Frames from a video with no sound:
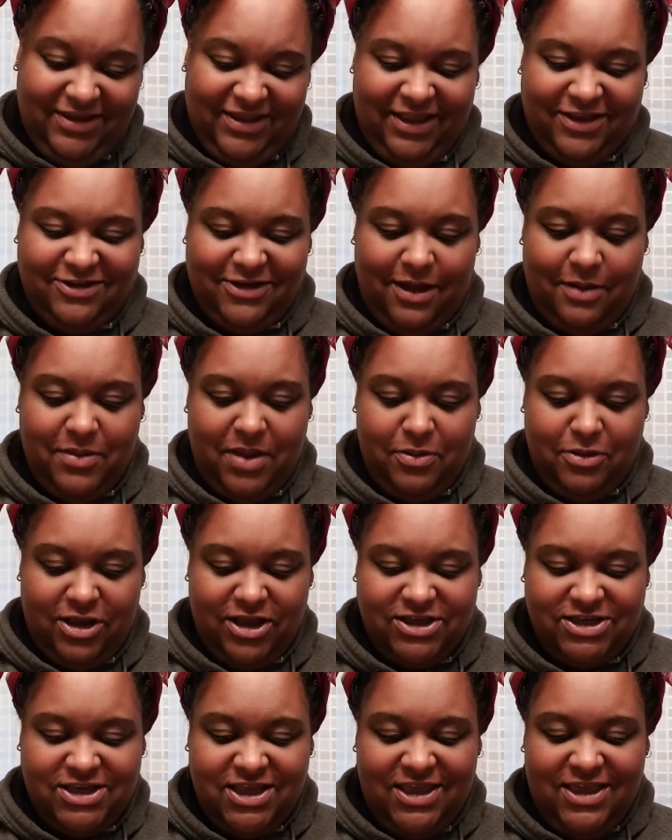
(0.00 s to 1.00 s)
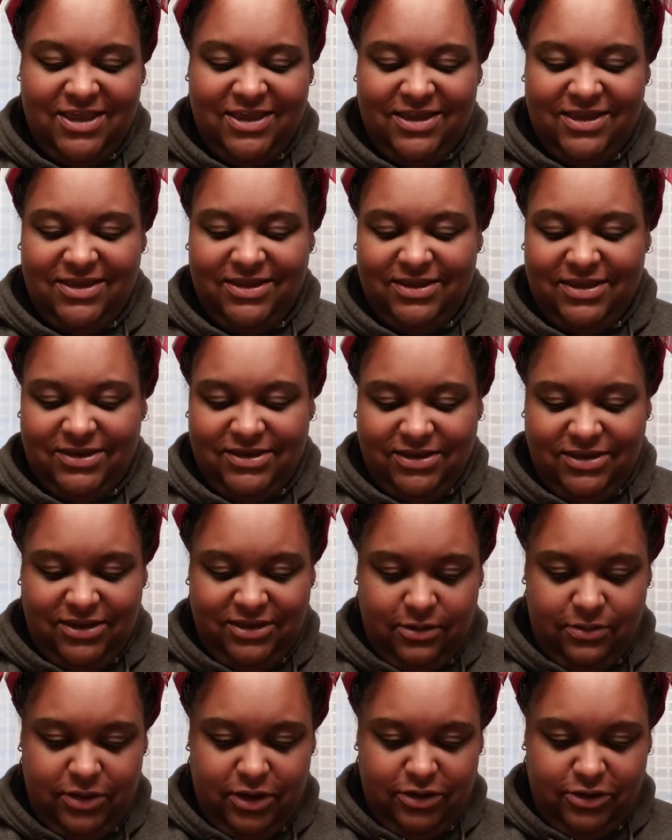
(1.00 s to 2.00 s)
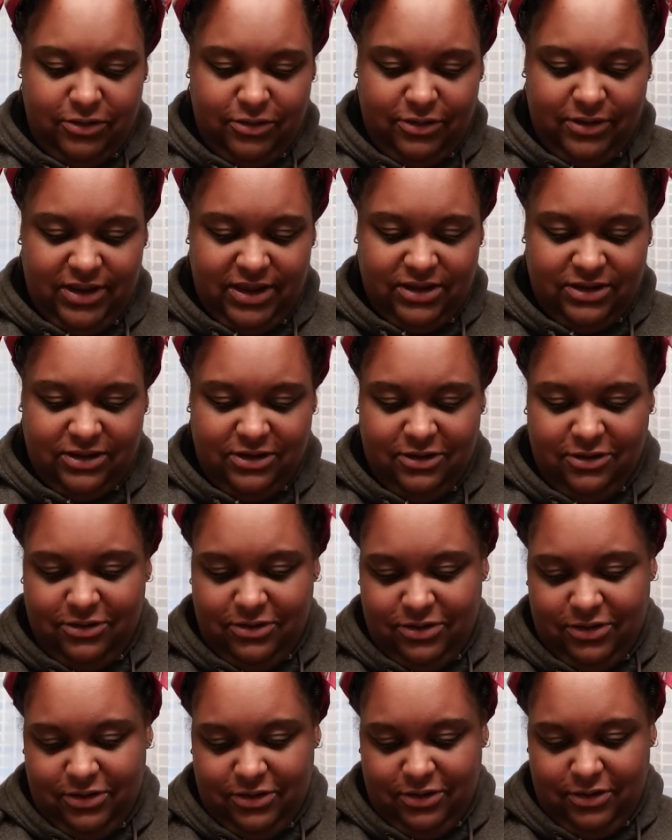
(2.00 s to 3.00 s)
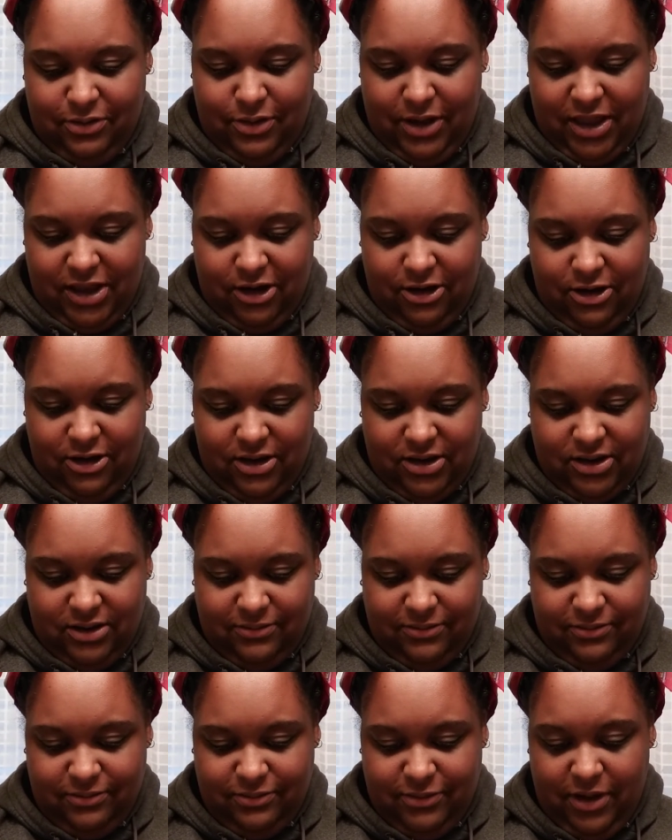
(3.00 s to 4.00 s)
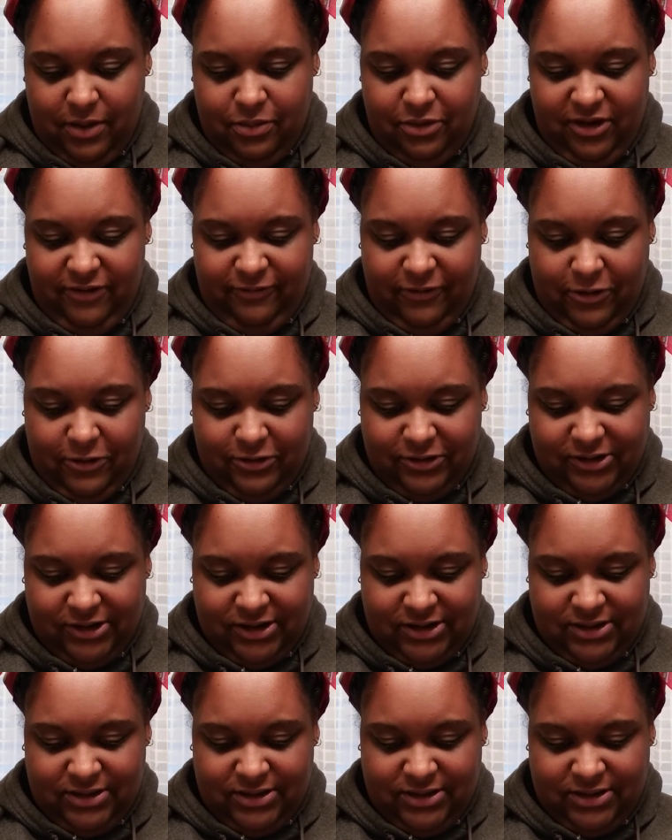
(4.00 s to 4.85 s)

and I dropped my brush. Listen to the musical interlude while you're on a, a brief hold.